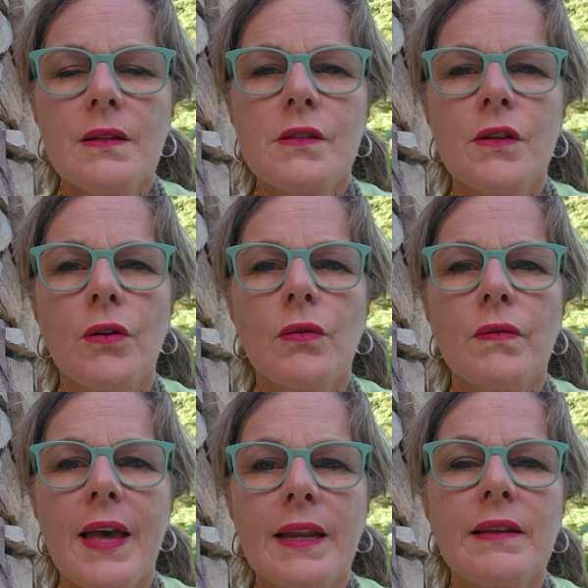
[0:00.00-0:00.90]

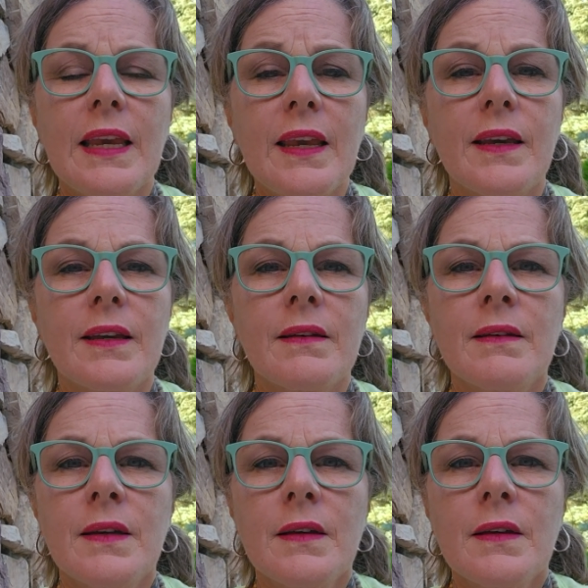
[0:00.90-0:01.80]
So that king
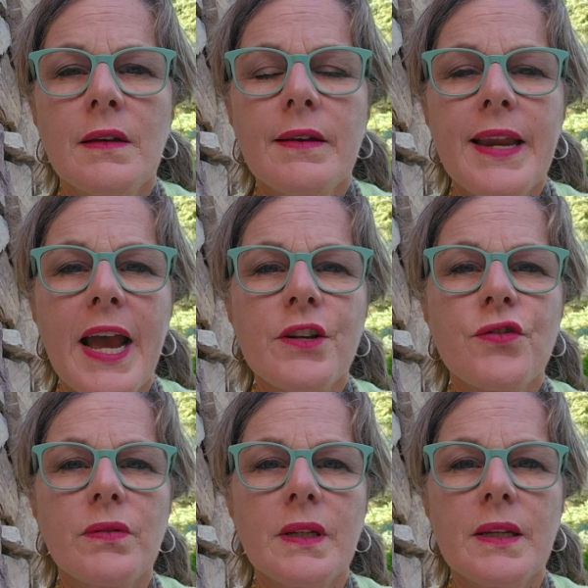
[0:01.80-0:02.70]

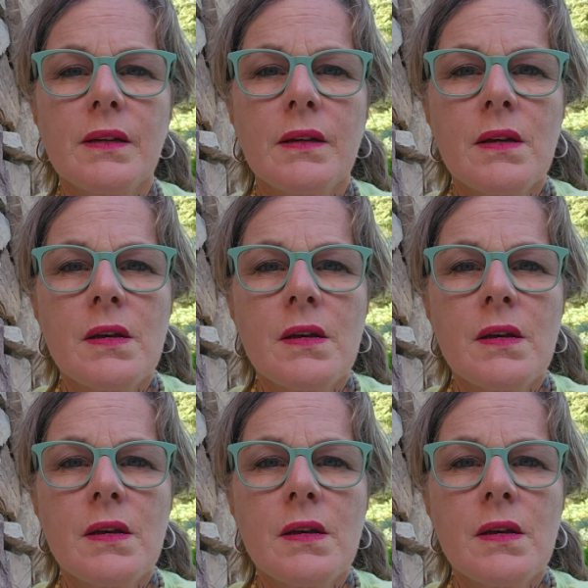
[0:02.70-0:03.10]
naturally